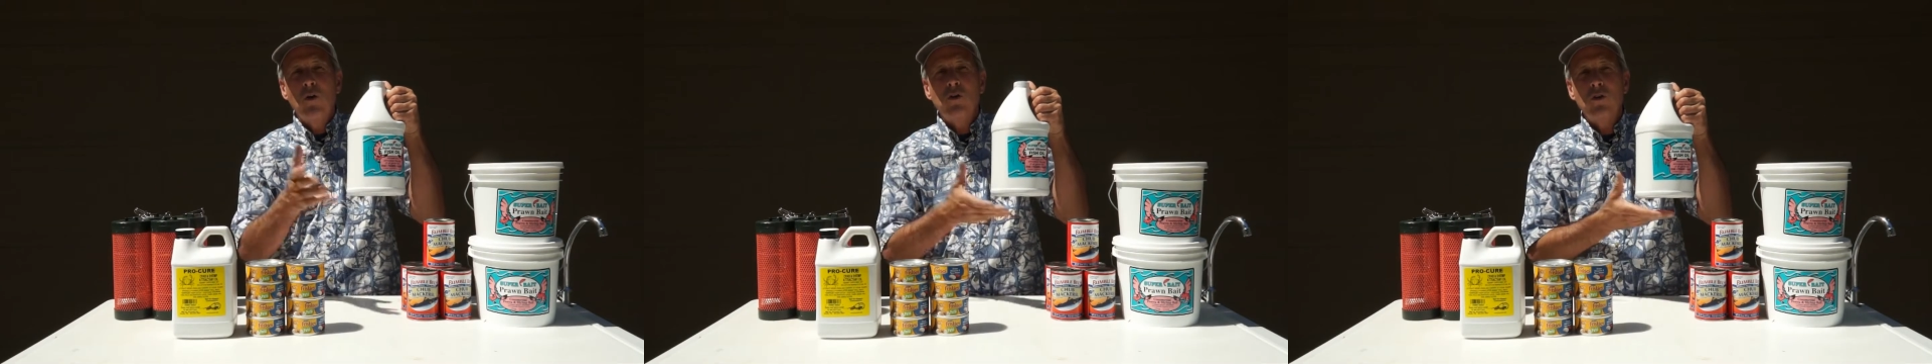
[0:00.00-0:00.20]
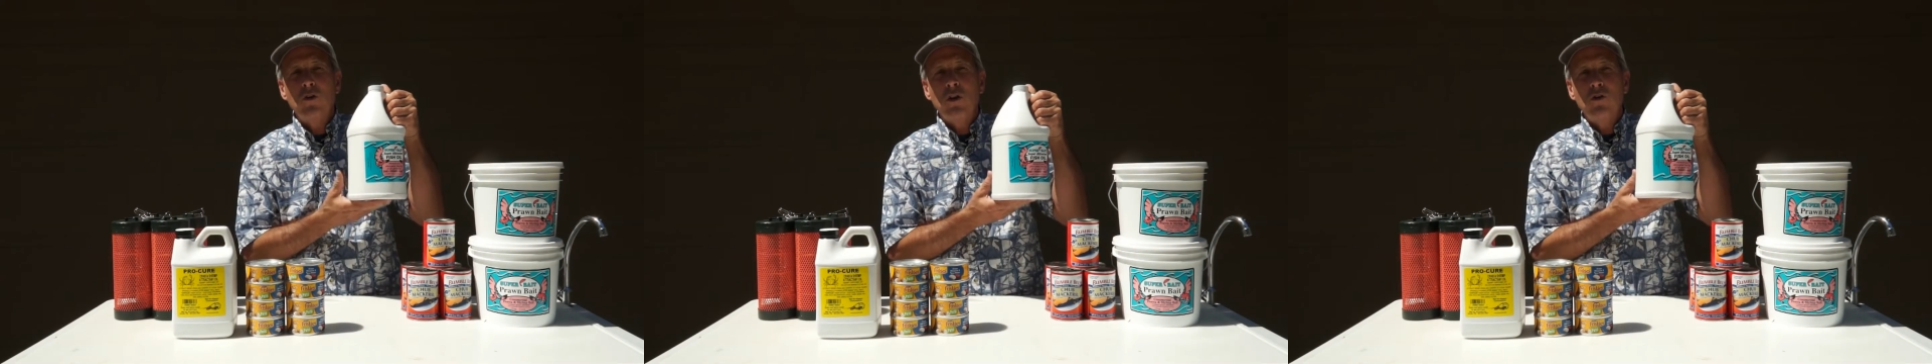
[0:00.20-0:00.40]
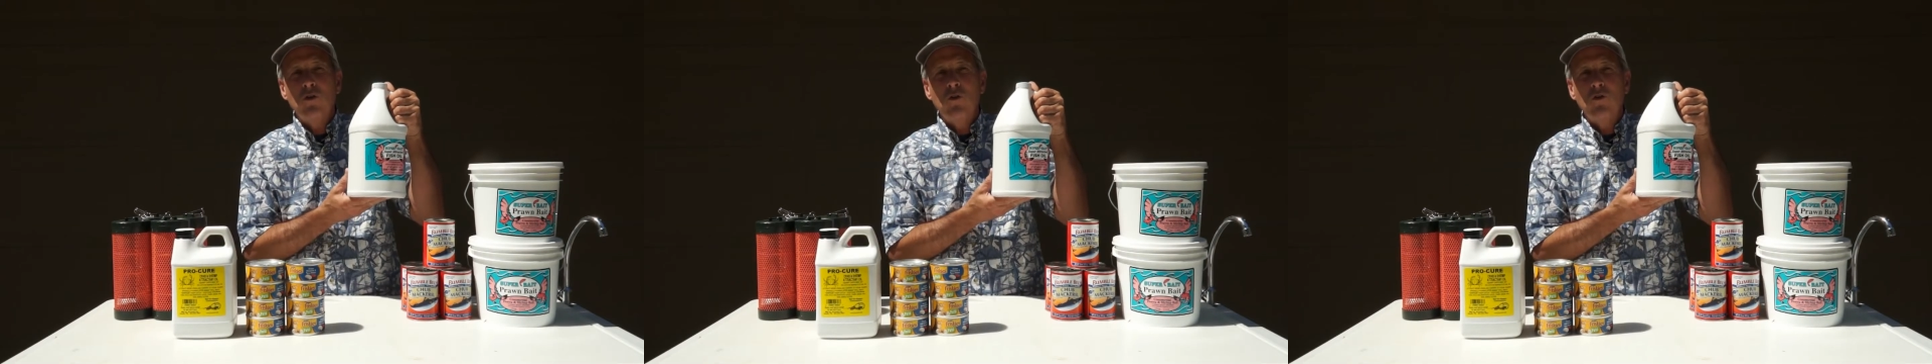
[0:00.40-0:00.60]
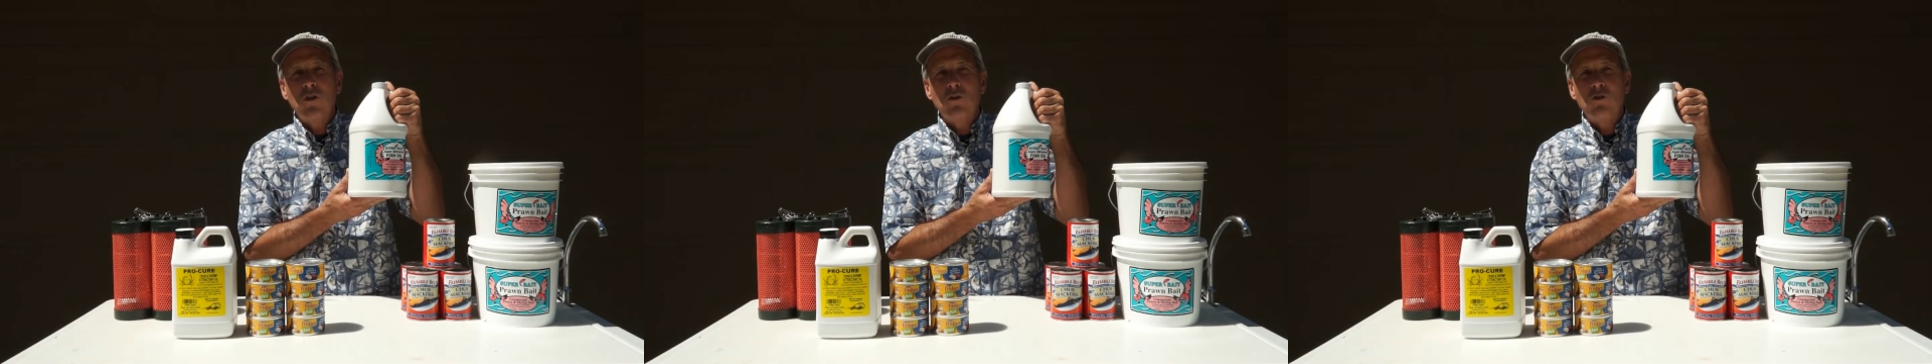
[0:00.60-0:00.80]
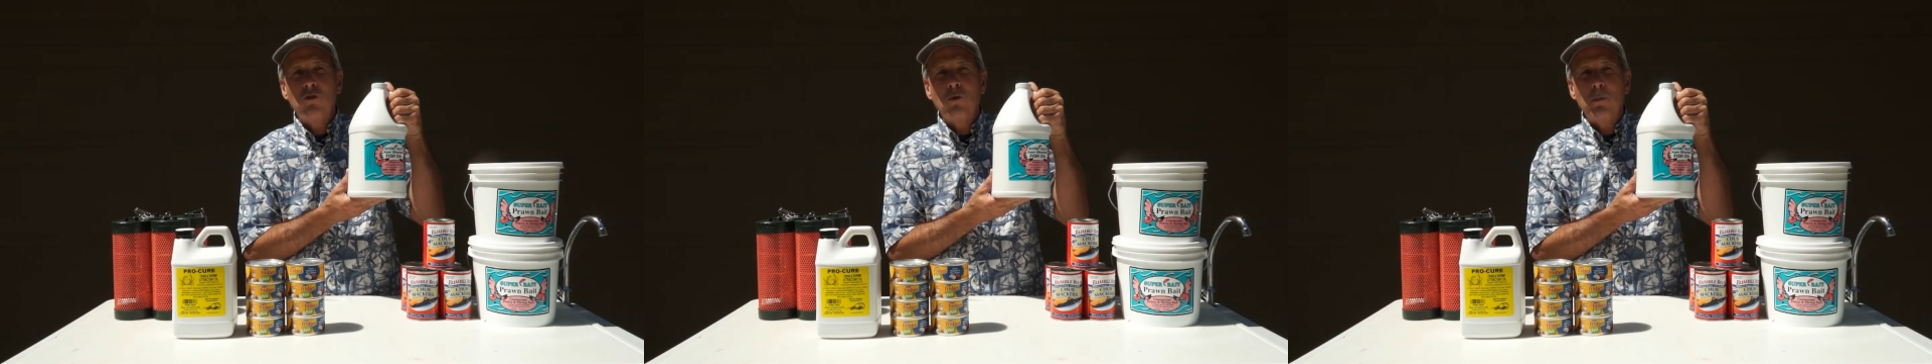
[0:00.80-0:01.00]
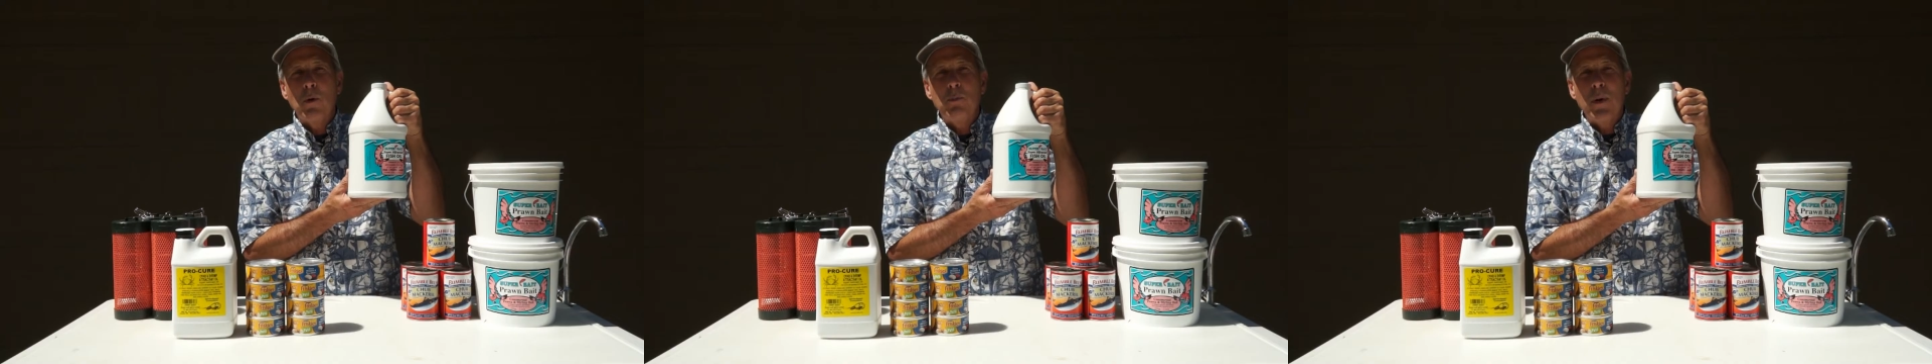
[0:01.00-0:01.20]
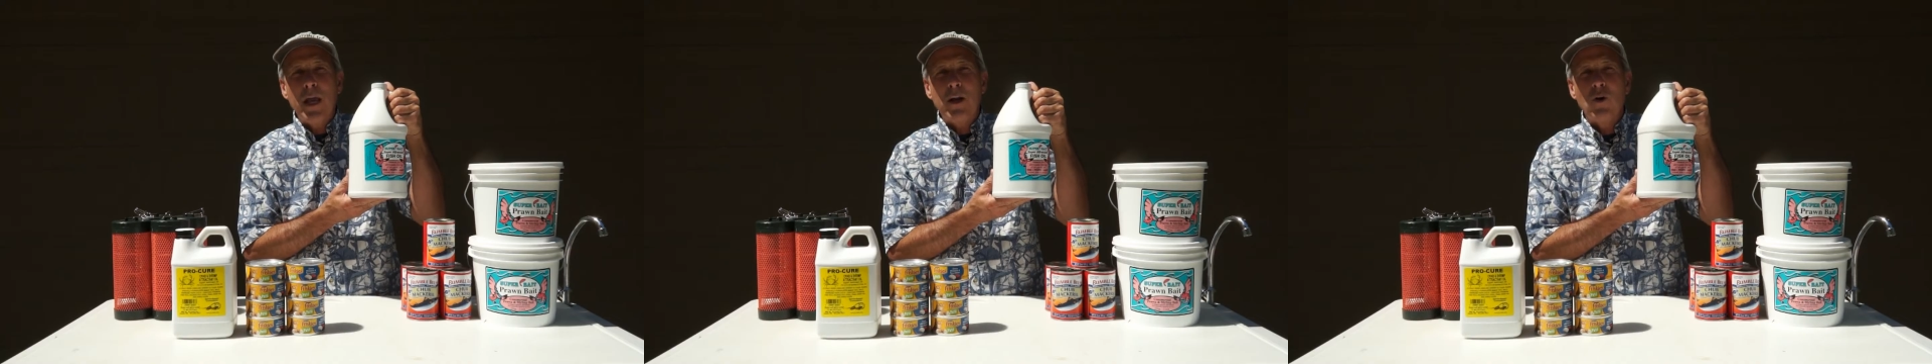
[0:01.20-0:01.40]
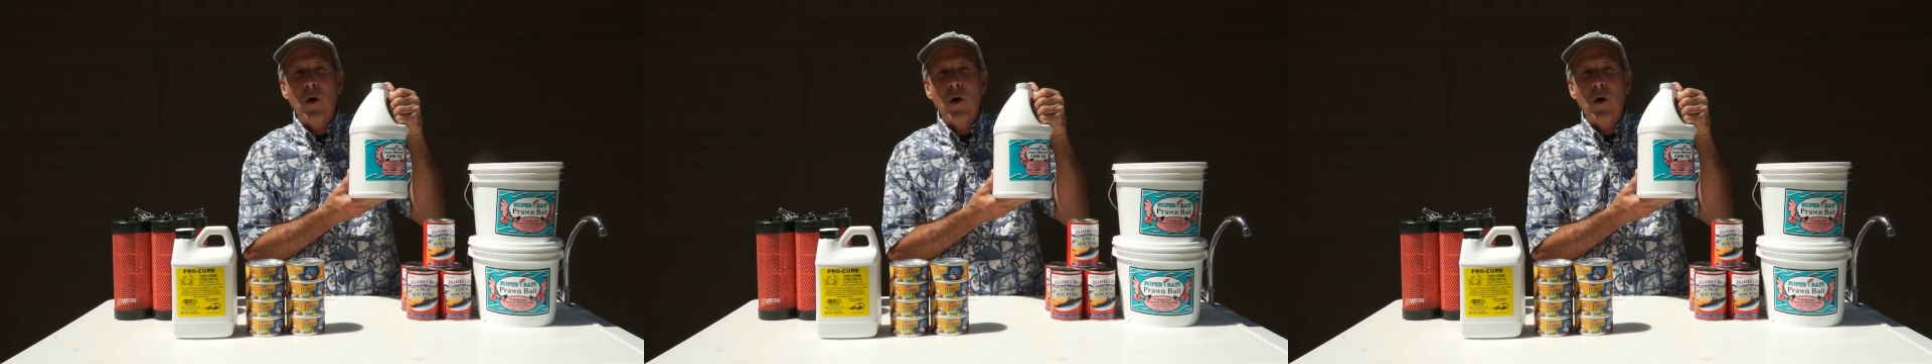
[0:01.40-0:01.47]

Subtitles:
or you can use the super bait